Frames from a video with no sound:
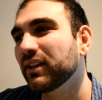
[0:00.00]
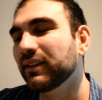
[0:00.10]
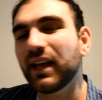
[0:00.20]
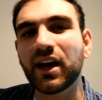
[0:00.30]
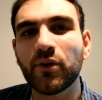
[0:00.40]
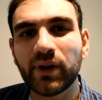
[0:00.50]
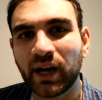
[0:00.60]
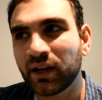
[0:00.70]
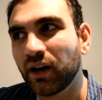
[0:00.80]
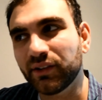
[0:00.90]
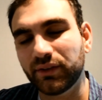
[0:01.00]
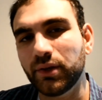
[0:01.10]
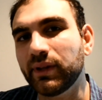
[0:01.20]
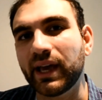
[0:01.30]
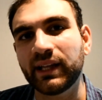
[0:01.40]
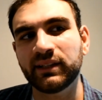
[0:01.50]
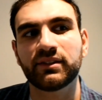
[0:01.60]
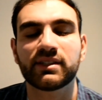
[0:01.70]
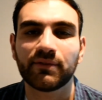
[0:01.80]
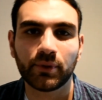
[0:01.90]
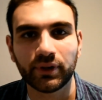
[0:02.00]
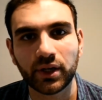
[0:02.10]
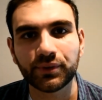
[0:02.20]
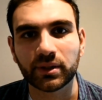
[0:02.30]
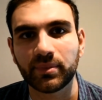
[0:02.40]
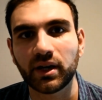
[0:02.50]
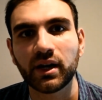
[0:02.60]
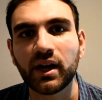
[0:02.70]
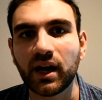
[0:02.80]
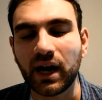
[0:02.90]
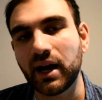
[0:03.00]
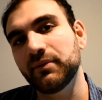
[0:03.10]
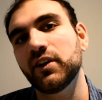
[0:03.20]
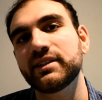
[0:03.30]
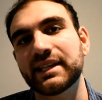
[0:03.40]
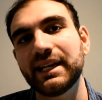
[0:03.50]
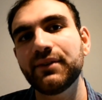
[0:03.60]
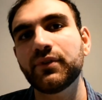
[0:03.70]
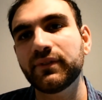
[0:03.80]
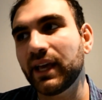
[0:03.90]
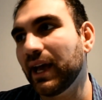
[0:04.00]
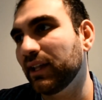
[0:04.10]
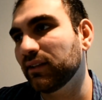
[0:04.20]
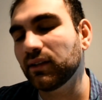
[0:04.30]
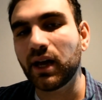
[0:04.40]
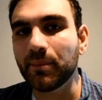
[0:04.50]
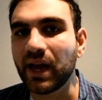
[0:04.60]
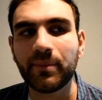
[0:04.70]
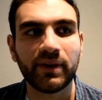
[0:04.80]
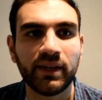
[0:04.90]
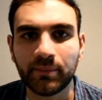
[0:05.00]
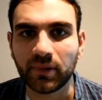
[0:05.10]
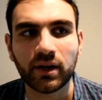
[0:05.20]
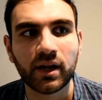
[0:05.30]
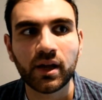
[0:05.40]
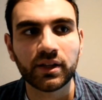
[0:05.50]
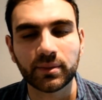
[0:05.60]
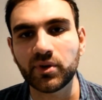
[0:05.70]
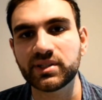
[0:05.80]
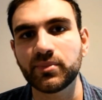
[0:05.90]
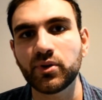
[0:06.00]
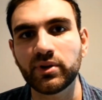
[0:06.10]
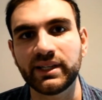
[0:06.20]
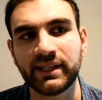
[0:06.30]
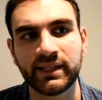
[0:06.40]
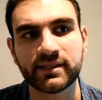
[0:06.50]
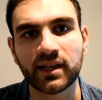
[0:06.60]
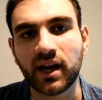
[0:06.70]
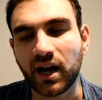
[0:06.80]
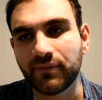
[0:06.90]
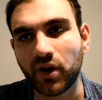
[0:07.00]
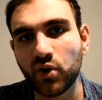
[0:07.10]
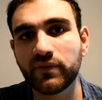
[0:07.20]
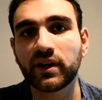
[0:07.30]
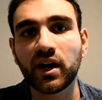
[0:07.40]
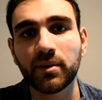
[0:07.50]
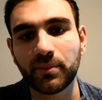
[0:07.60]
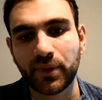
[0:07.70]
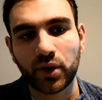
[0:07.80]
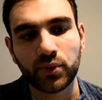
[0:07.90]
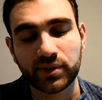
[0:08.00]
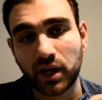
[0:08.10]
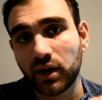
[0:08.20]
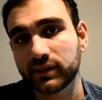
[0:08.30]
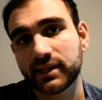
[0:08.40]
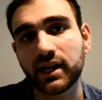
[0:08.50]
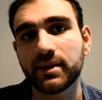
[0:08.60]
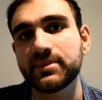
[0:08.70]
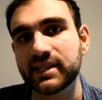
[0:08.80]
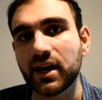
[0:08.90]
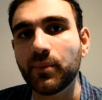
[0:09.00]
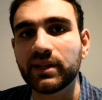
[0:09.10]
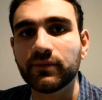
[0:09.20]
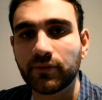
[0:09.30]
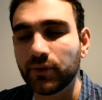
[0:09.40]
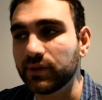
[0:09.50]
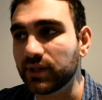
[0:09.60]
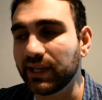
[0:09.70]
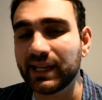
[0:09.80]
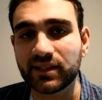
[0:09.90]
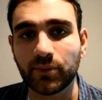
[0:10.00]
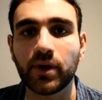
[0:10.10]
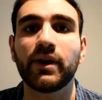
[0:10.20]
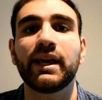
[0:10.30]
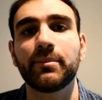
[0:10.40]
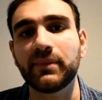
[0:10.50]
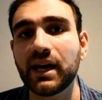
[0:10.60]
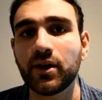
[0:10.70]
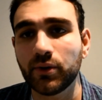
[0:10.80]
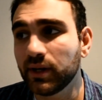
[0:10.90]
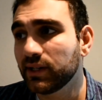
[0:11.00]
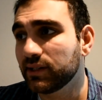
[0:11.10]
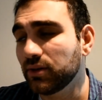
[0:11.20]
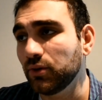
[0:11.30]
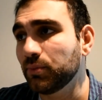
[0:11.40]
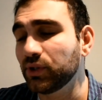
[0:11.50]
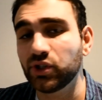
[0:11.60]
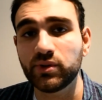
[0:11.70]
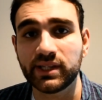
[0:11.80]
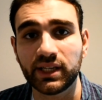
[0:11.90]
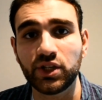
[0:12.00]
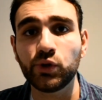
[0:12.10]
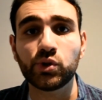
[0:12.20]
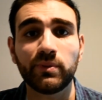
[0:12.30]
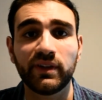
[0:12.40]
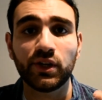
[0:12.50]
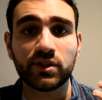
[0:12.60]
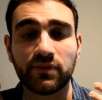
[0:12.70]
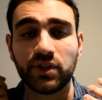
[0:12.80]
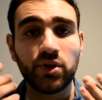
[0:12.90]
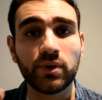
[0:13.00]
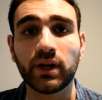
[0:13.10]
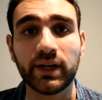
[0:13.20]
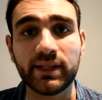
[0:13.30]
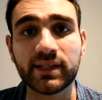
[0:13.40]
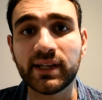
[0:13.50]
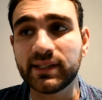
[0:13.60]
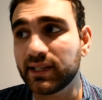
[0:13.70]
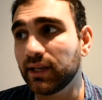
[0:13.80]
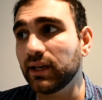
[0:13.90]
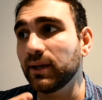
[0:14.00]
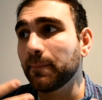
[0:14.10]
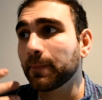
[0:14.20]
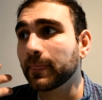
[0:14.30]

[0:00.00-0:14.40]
now I can't do that, and because I've gotten older. But I've learned to live with that, and I'm happy. But most importantly is I've overcome those hard times that I went through to get to where I am now, to producing YouTube videos for you guys, to